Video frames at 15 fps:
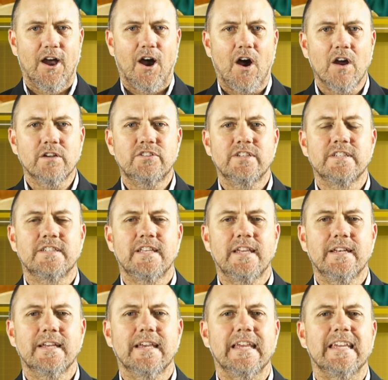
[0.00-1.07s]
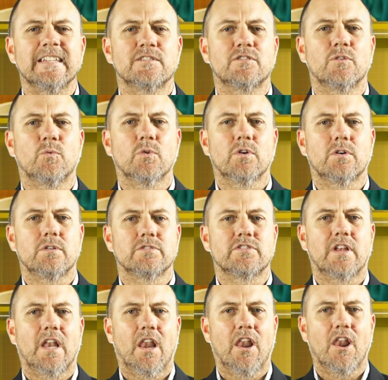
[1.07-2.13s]
Argentina is the world's
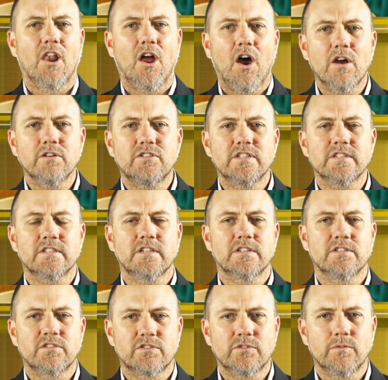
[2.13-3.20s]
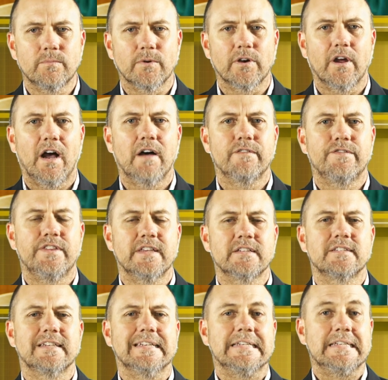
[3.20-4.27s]
largest consumer of this
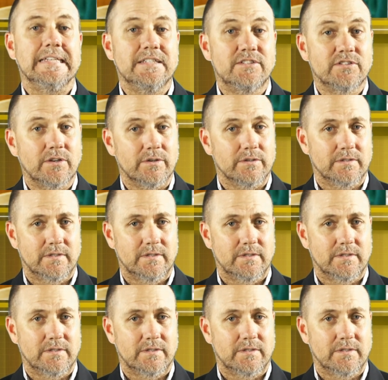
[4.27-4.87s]
dessert.